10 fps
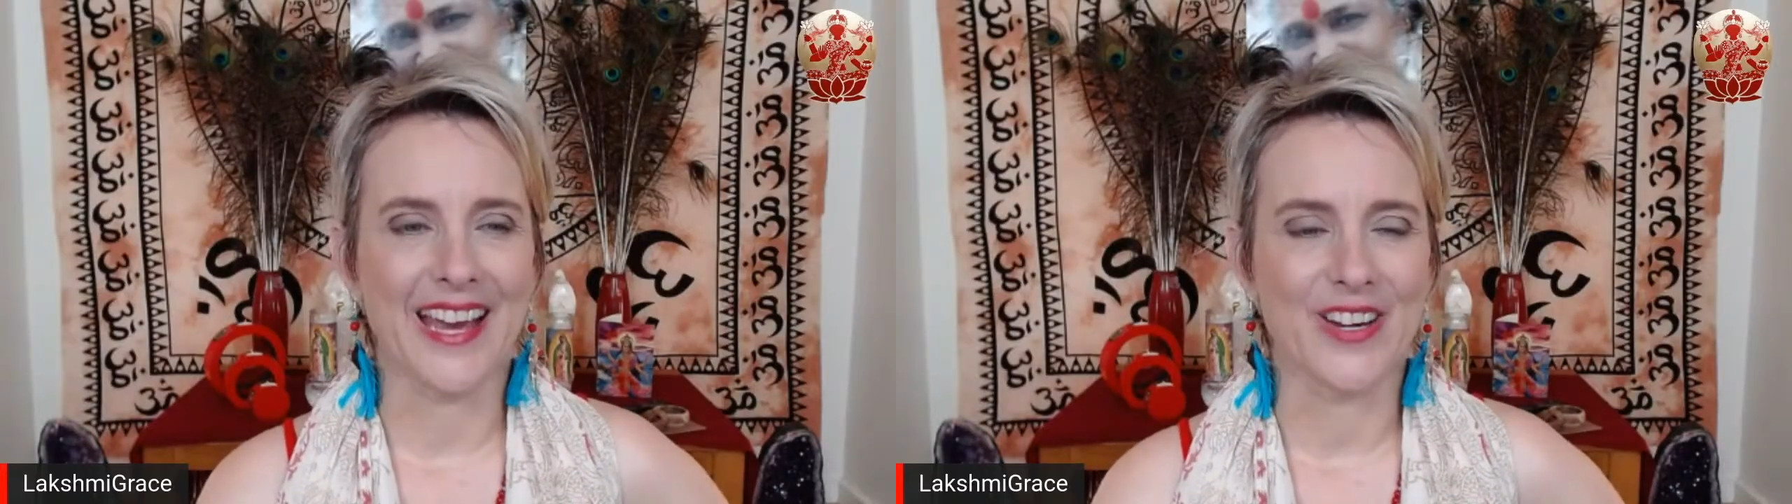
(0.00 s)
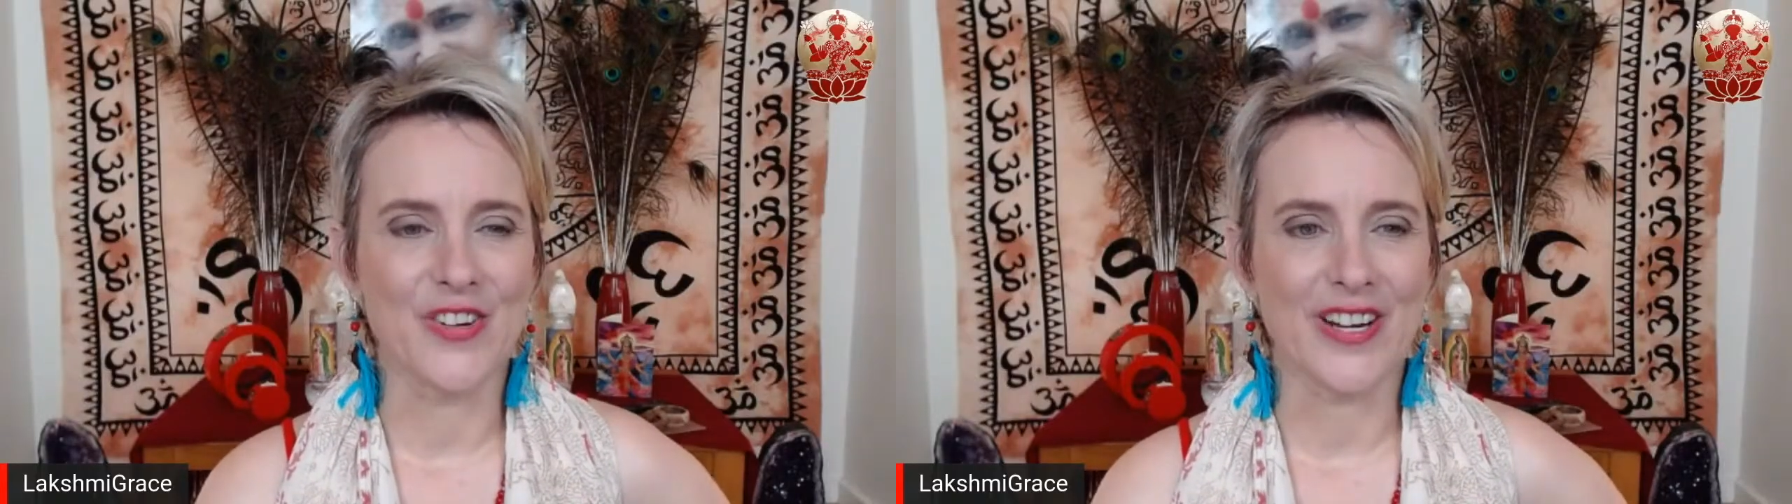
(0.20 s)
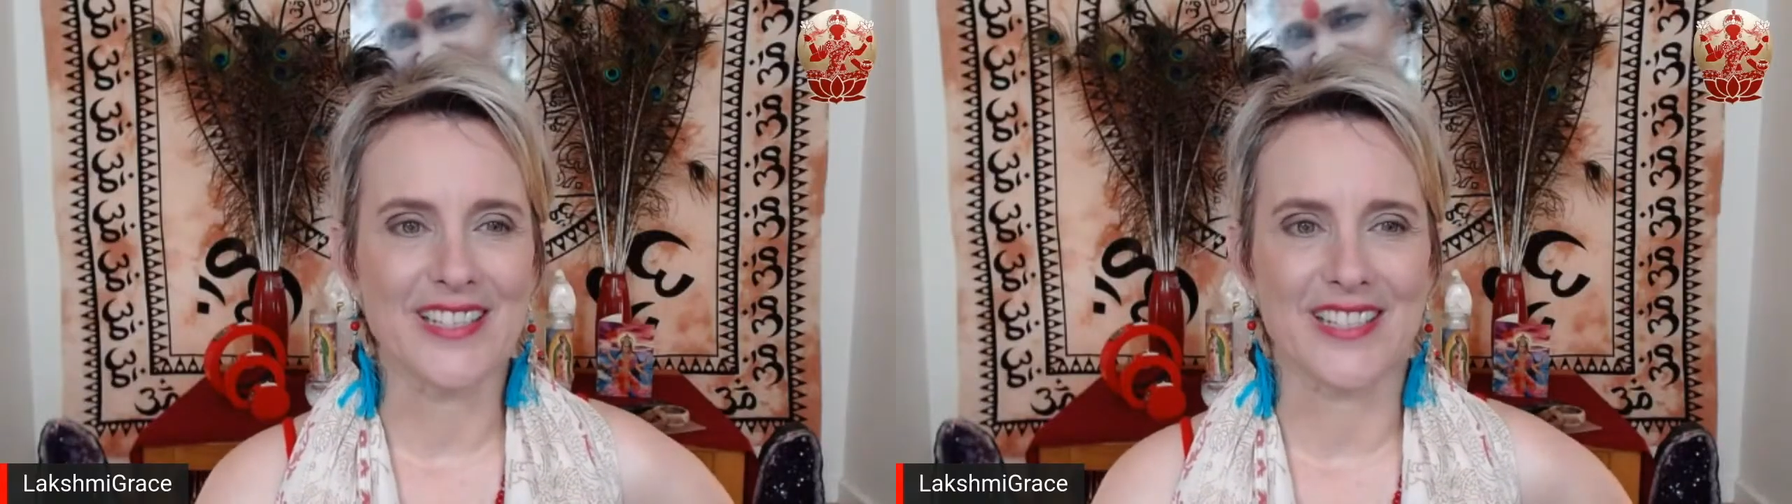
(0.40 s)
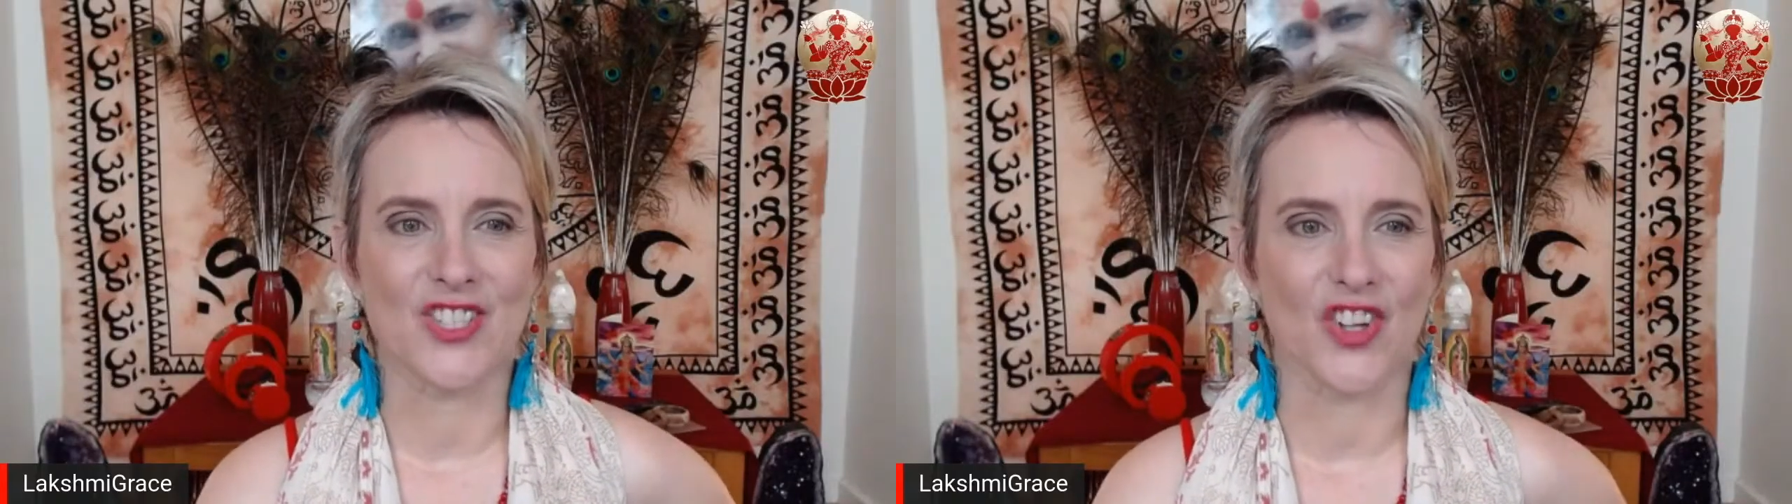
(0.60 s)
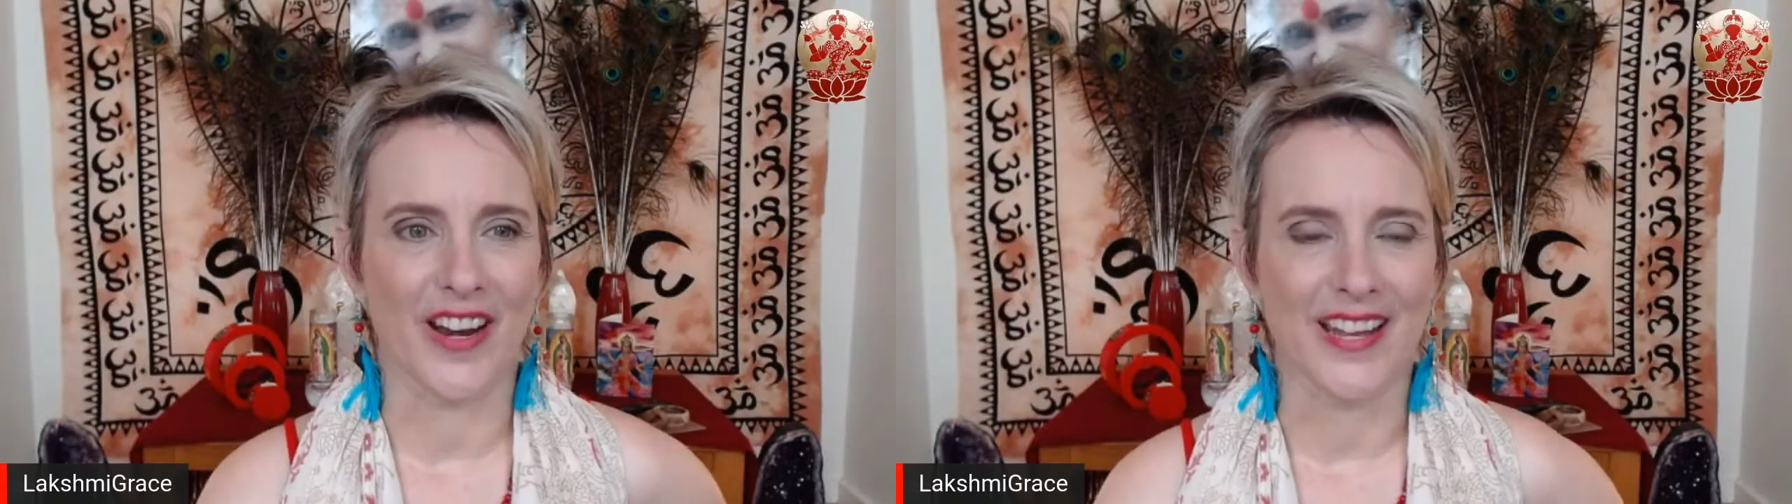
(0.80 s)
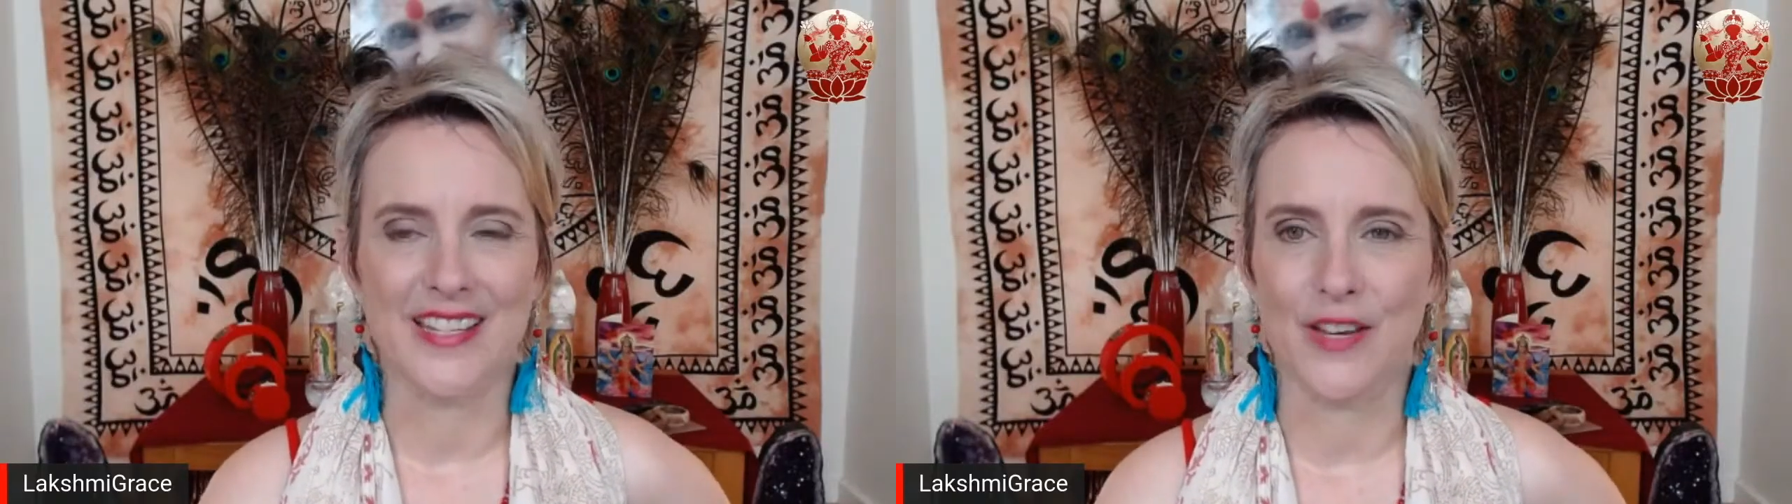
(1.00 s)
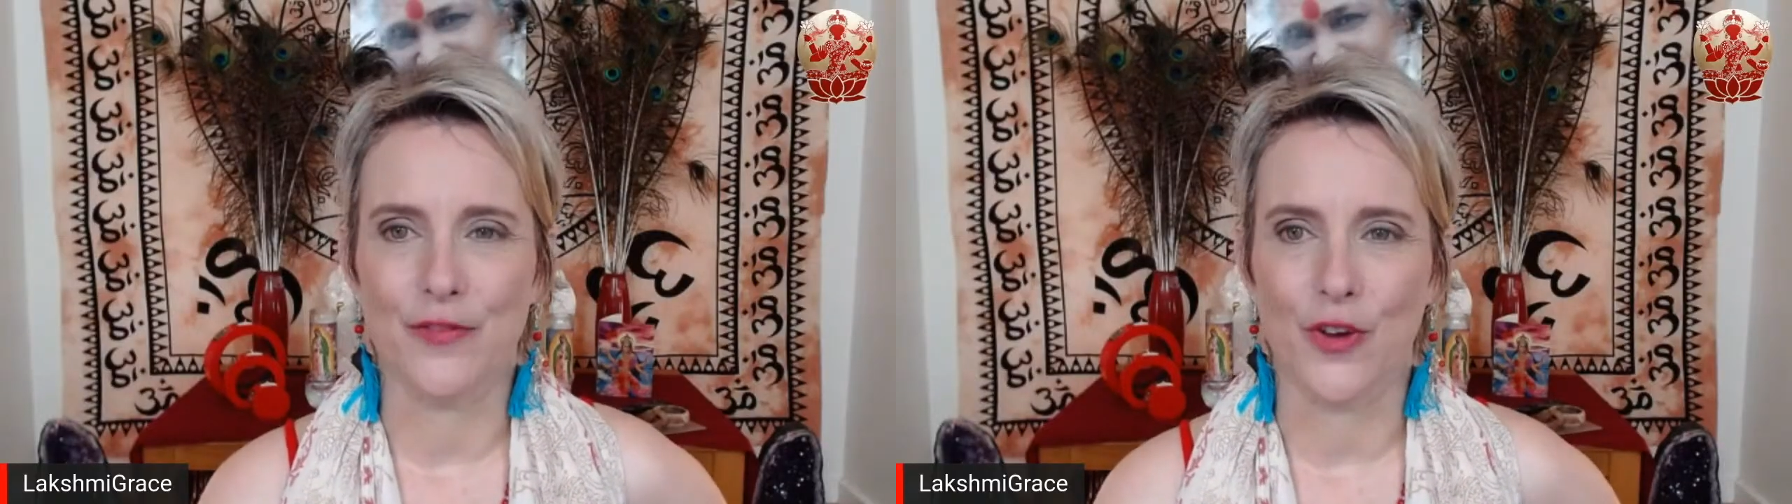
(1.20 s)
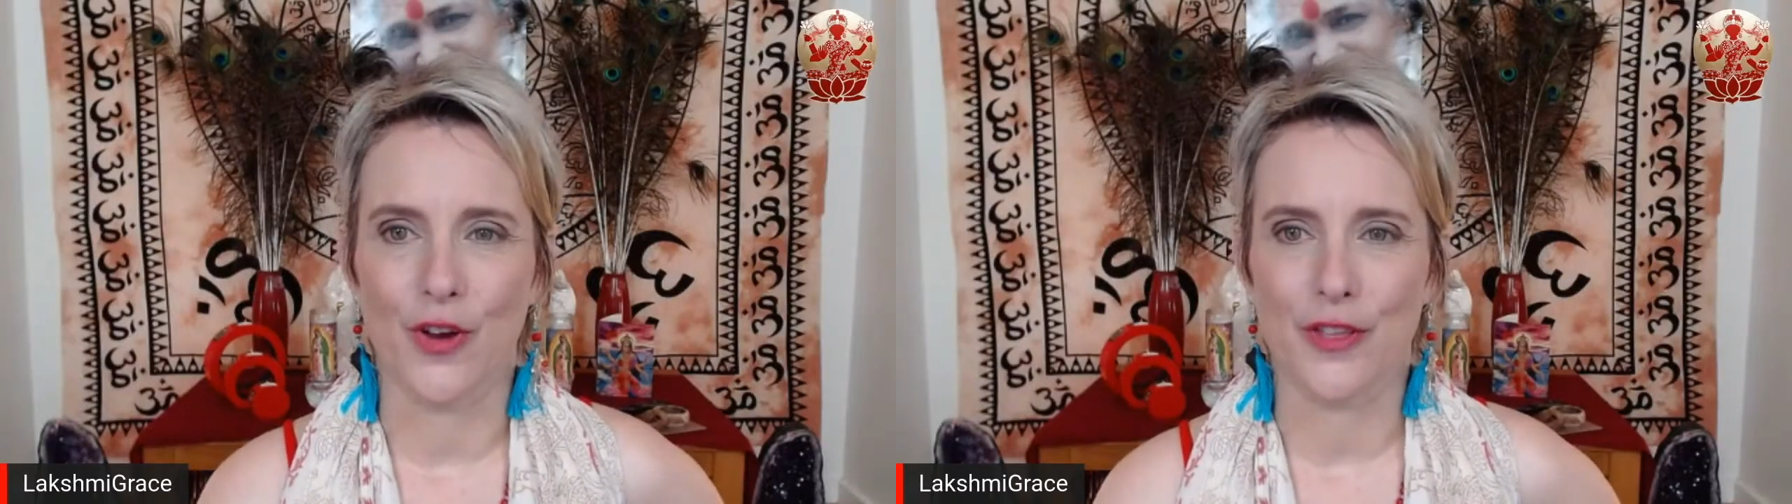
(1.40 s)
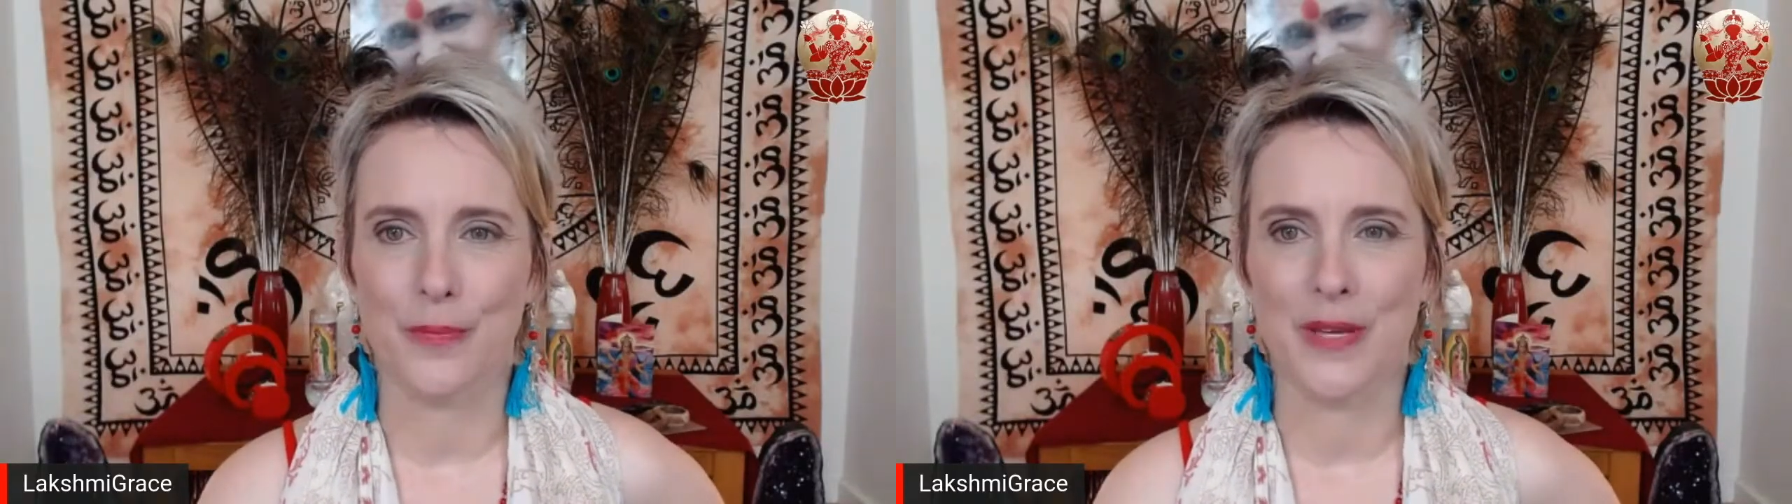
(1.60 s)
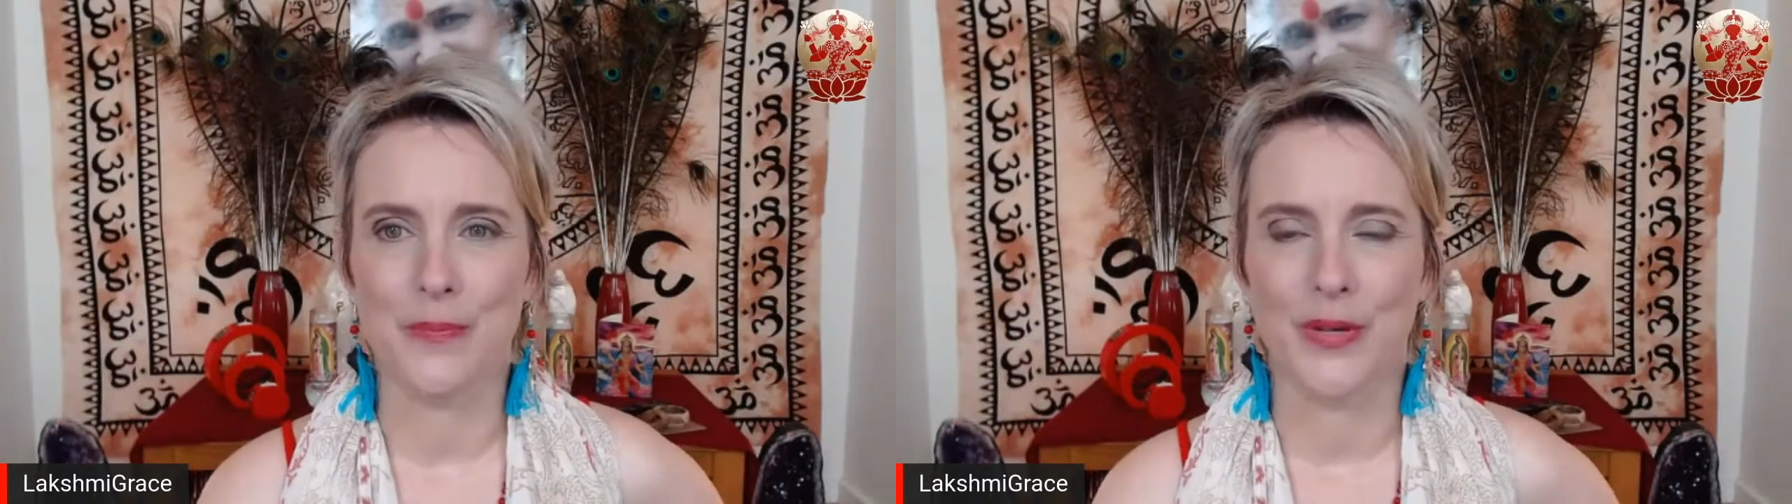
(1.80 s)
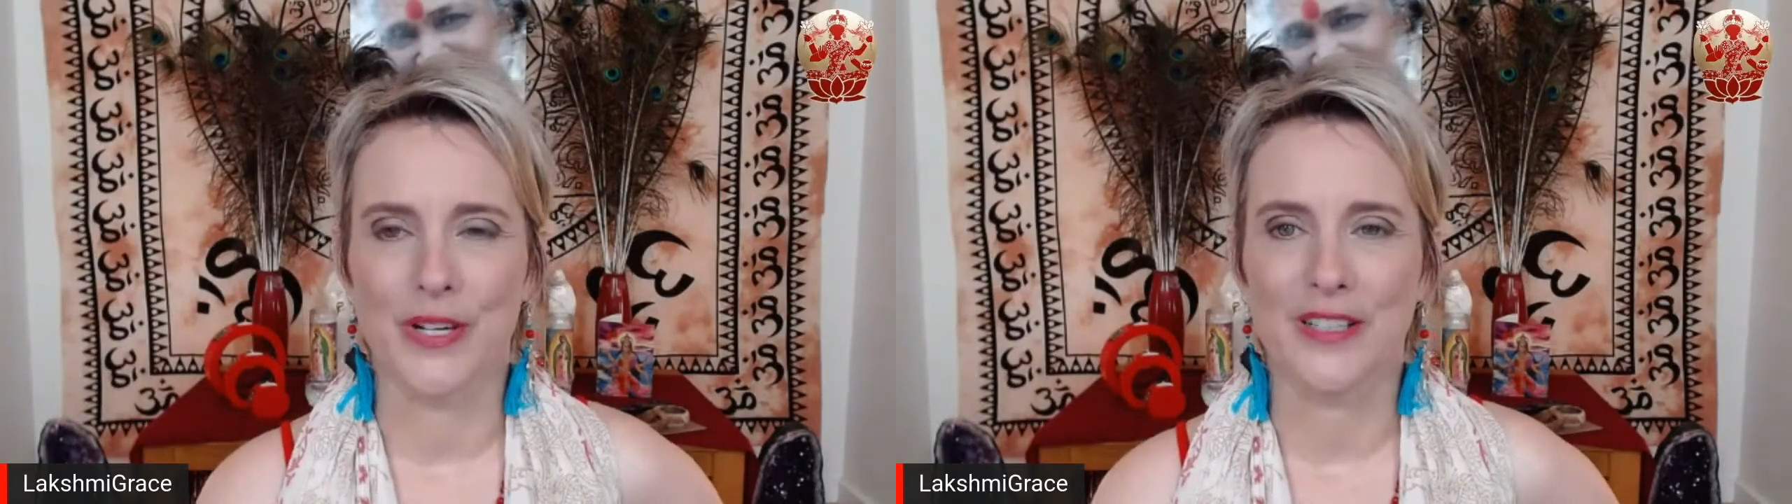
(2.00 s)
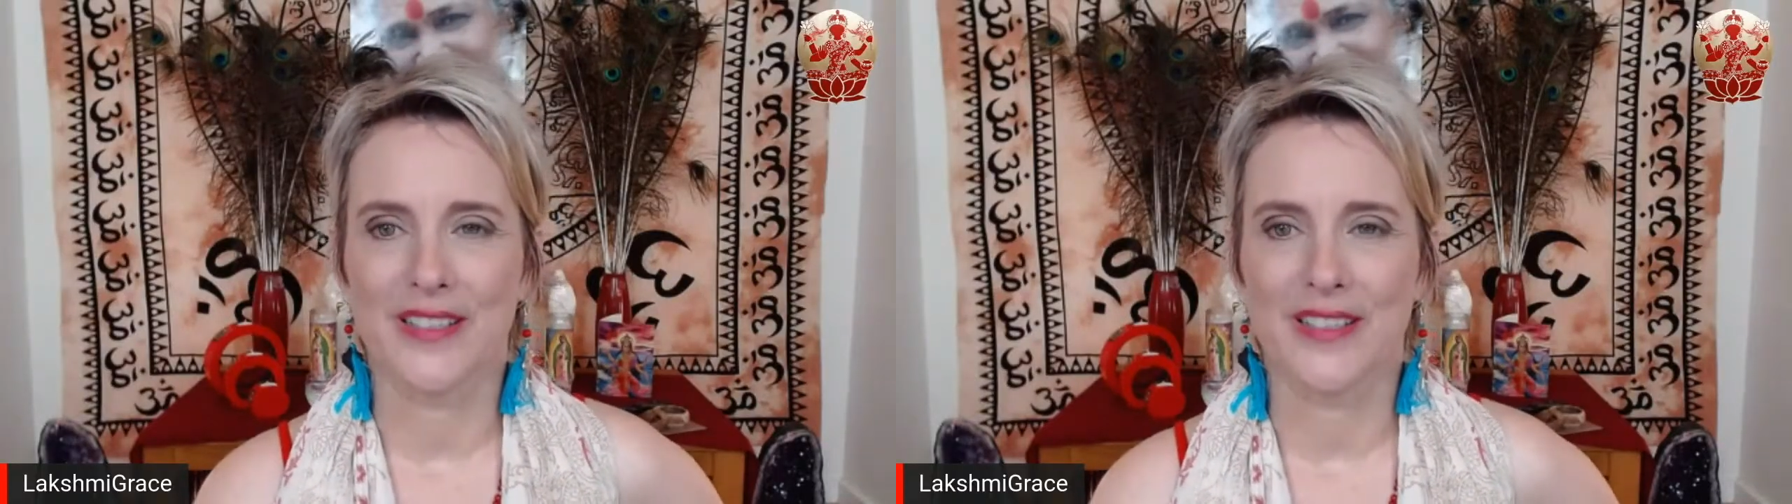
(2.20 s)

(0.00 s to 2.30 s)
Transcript: Who else is joining? I see a few other people.